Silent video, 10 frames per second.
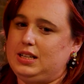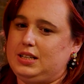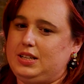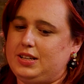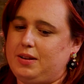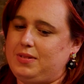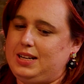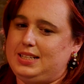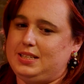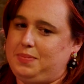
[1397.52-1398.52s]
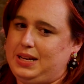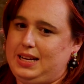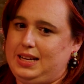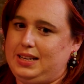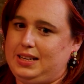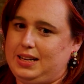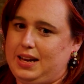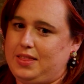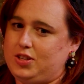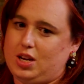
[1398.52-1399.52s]
you don't need to be
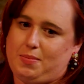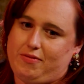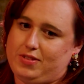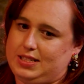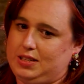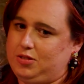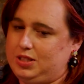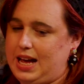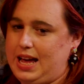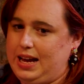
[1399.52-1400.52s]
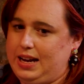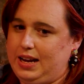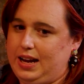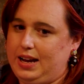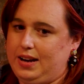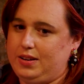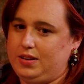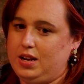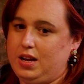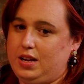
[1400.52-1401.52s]
in the gym every single day, and
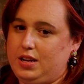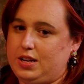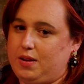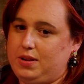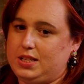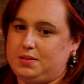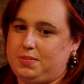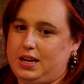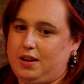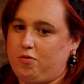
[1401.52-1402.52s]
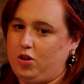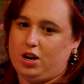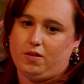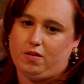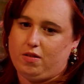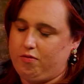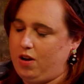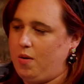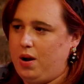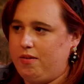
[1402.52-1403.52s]
you don't need to be a runner or a
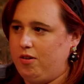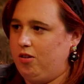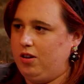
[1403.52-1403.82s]
rower or